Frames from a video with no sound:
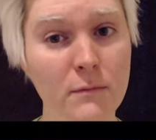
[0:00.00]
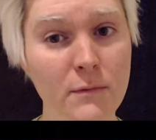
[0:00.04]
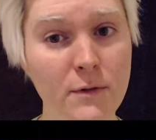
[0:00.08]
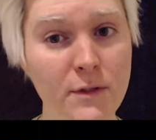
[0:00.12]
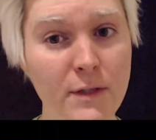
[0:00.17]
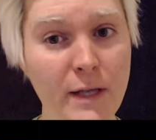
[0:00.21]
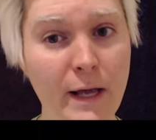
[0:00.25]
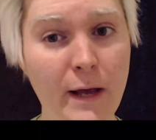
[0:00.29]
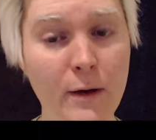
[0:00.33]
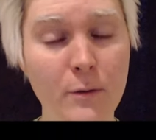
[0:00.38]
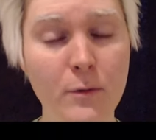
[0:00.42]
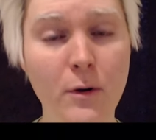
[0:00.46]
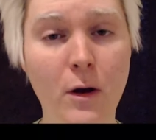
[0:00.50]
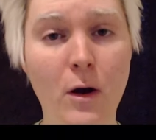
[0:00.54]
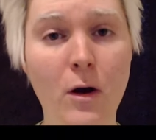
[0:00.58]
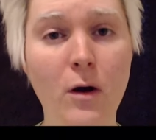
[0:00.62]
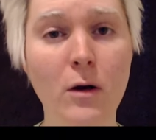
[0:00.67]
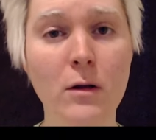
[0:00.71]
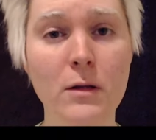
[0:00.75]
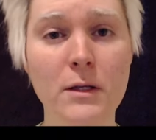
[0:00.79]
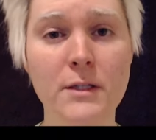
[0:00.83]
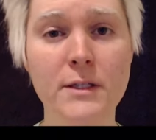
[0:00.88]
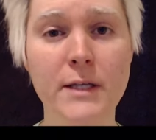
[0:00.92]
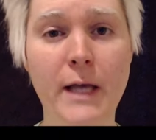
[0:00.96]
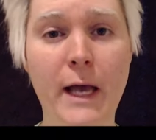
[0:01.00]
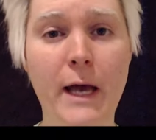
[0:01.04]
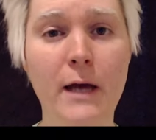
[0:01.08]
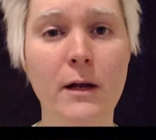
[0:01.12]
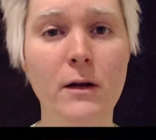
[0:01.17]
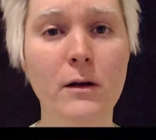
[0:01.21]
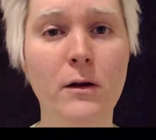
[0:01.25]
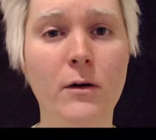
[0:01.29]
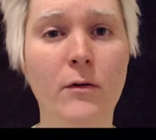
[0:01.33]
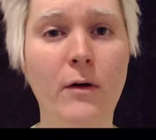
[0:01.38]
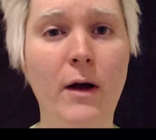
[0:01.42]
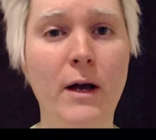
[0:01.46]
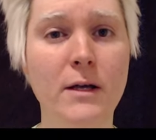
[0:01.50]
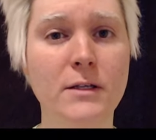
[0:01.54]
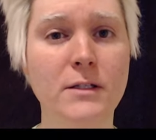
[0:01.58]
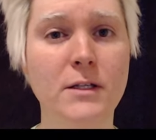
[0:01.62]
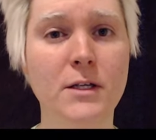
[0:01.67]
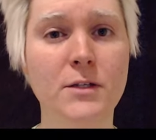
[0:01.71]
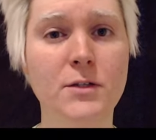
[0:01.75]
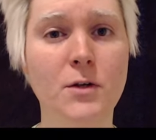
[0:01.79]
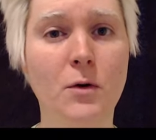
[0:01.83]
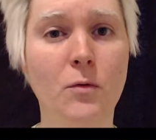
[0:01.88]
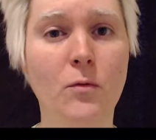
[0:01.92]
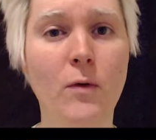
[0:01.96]
Town Hall is categorized
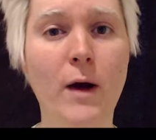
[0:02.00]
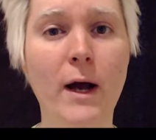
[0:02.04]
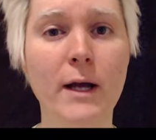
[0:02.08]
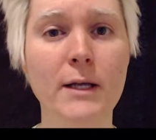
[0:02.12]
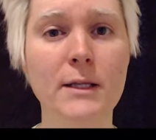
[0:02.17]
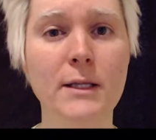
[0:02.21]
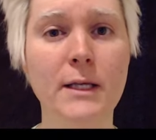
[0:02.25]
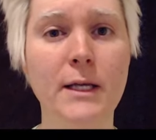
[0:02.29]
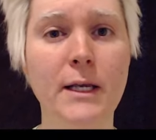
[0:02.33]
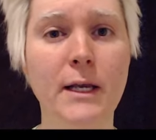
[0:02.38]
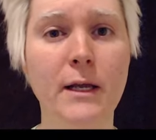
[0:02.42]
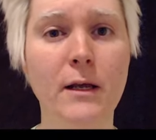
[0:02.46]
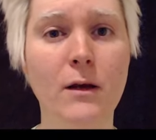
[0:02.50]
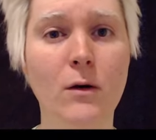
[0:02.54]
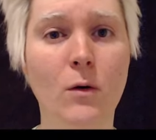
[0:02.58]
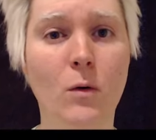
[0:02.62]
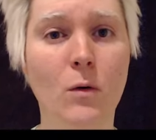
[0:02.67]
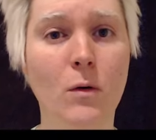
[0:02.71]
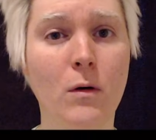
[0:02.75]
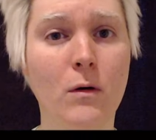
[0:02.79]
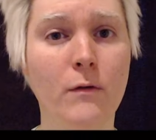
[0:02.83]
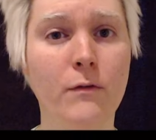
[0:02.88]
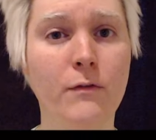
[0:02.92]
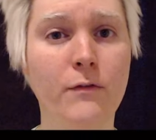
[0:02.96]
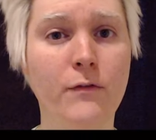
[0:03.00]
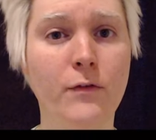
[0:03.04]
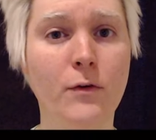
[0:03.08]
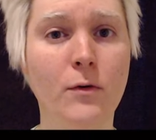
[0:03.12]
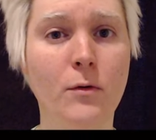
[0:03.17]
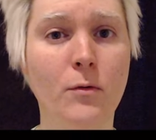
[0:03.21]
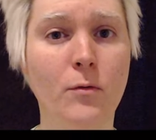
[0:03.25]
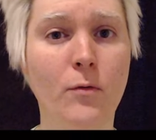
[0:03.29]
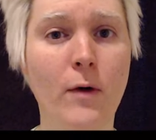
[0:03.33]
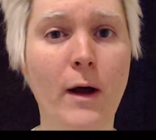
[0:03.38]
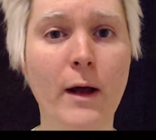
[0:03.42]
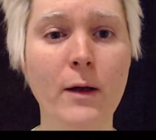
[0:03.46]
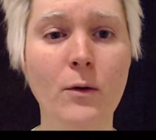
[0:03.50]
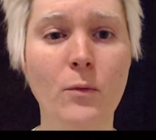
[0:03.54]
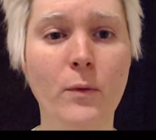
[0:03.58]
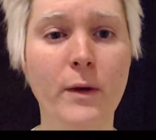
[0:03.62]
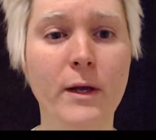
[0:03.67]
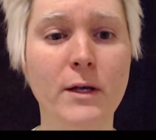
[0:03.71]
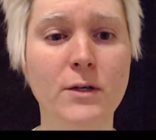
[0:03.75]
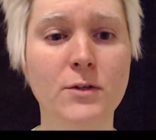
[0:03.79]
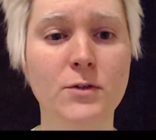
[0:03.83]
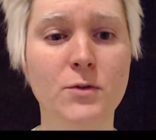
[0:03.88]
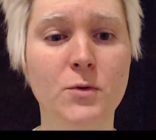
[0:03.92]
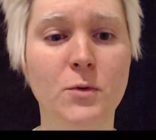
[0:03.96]
as a right leaning or full right
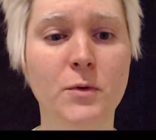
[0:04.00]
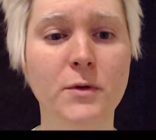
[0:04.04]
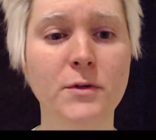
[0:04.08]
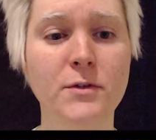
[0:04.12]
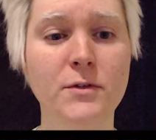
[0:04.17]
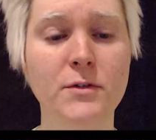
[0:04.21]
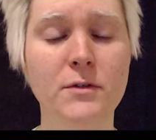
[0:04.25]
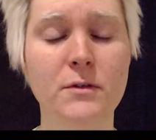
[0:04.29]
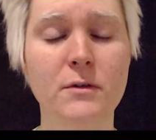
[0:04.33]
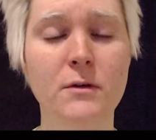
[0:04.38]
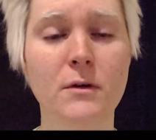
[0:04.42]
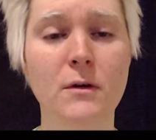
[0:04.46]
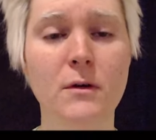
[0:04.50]
wing source.